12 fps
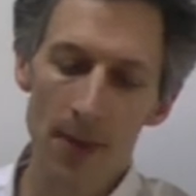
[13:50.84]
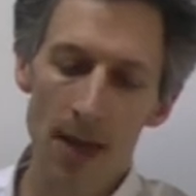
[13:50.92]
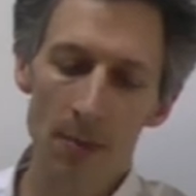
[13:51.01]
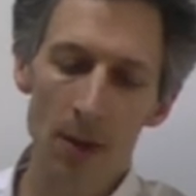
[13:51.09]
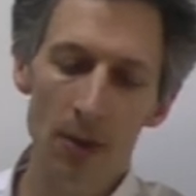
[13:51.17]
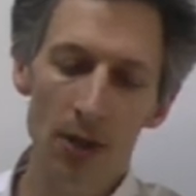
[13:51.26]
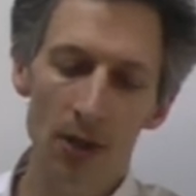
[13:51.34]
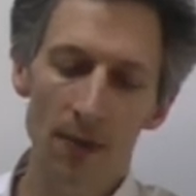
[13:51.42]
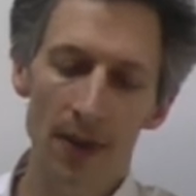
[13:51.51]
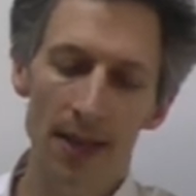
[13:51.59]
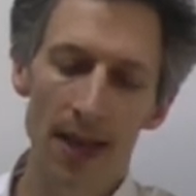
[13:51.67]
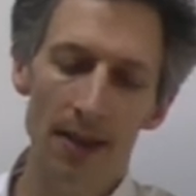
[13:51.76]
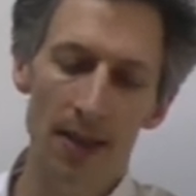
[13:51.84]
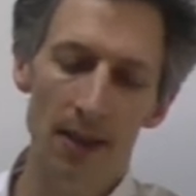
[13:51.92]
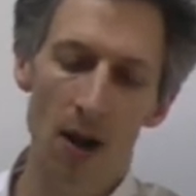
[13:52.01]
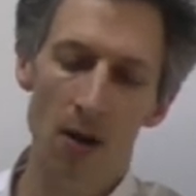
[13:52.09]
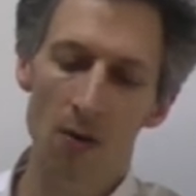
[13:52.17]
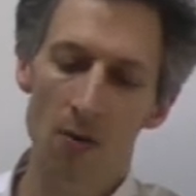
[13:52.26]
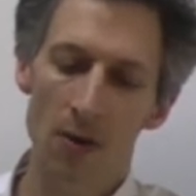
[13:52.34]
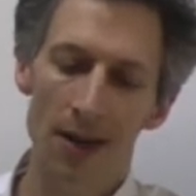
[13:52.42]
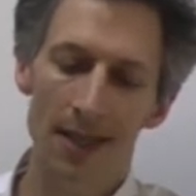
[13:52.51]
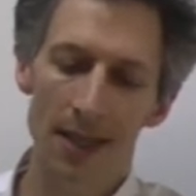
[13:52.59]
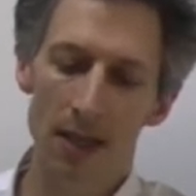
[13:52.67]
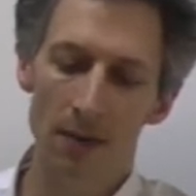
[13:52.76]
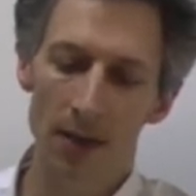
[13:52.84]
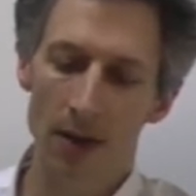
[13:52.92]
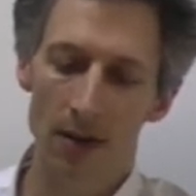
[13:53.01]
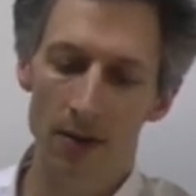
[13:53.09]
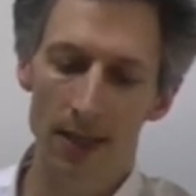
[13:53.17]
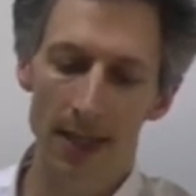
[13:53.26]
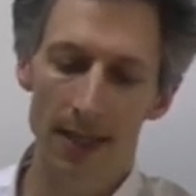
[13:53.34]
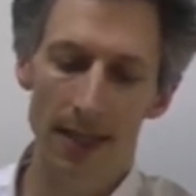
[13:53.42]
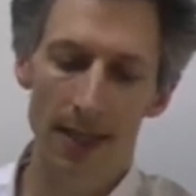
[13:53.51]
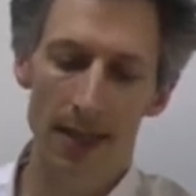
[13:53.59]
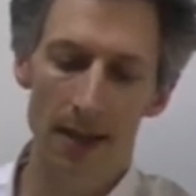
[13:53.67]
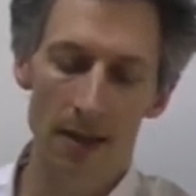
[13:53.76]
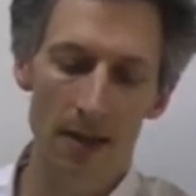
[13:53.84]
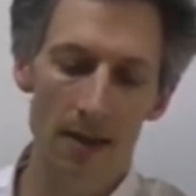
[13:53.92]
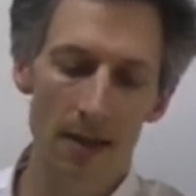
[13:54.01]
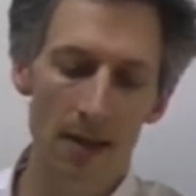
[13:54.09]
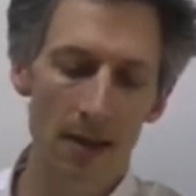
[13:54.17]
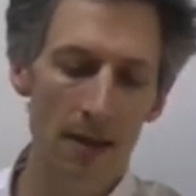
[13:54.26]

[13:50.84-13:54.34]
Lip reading: "How about we just forget this whole idea of going on dates together, huh?